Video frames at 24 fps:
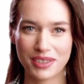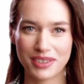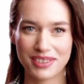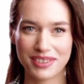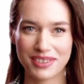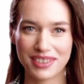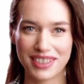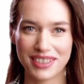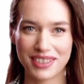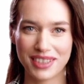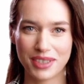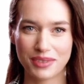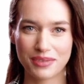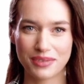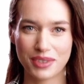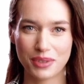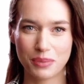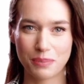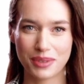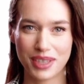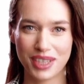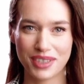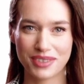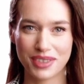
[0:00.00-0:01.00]
systems
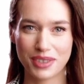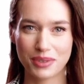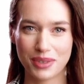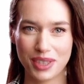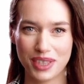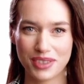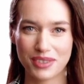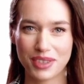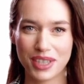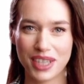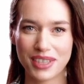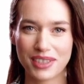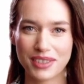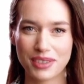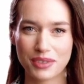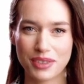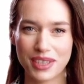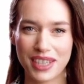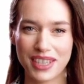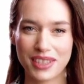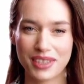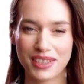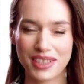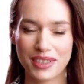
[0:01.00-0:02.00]
makes them attractive
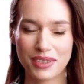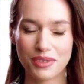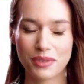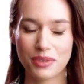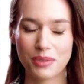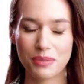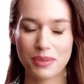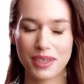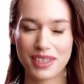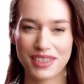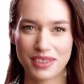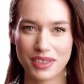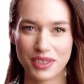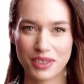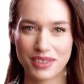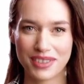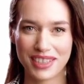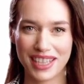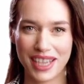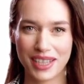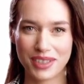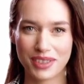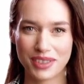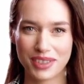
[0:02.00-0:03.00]
targets for malicious
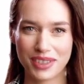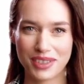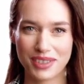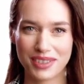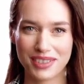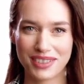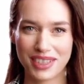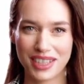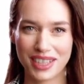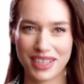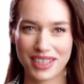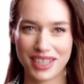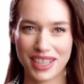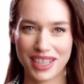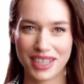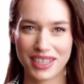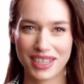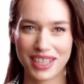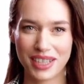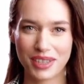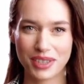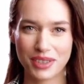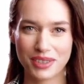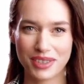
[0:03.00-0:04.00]
actors seeking
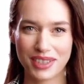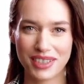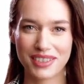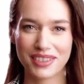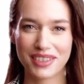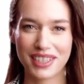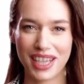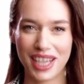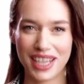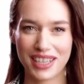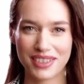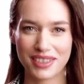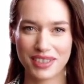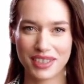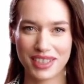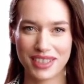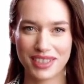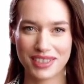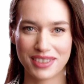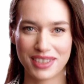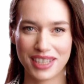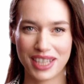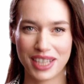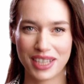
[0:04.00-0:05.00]
unauthorized
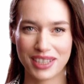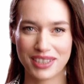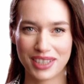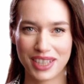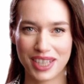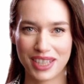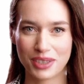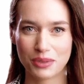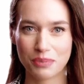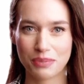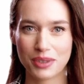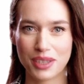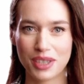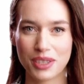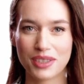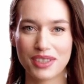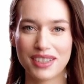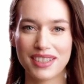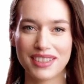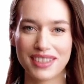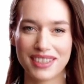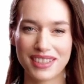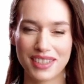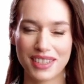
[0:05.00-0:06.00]
access, data
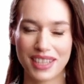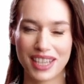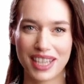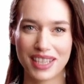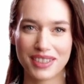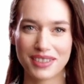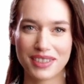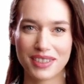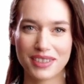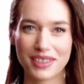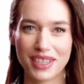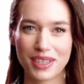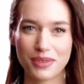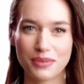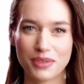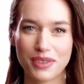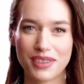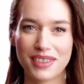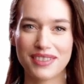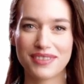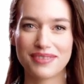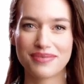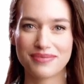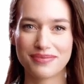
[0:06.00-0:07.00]
breaches, and
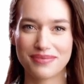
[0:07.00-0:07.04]
disruption.